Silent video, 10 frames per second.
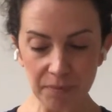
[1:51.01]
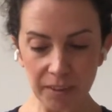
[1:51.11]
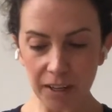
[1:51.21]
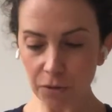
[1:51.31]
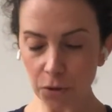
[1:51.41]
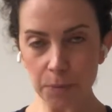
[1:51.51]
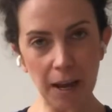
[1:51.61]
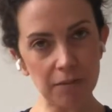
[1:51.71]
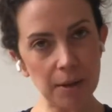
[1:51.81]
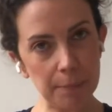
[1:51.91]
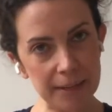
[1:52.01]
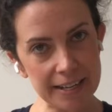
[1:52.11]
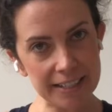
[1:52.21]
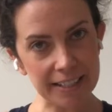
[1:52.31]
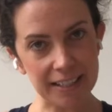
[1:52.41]
And of course, we have the
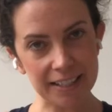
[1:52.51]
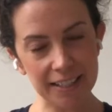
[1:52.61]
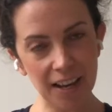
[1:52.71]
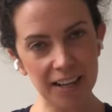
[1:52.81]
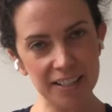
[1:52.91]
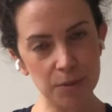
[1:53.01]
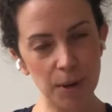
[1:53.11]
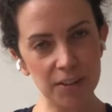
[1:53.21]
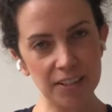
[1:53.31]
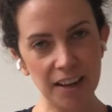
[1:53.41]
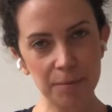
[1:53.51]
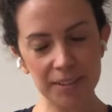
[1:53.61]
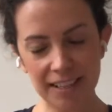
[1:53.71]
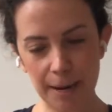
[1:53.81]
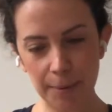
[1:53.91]
obliques at the sides as well to help
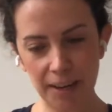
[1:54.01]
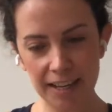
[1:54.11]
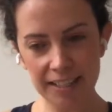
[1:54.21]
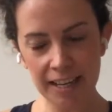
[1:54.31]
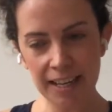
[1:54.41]
stabilize.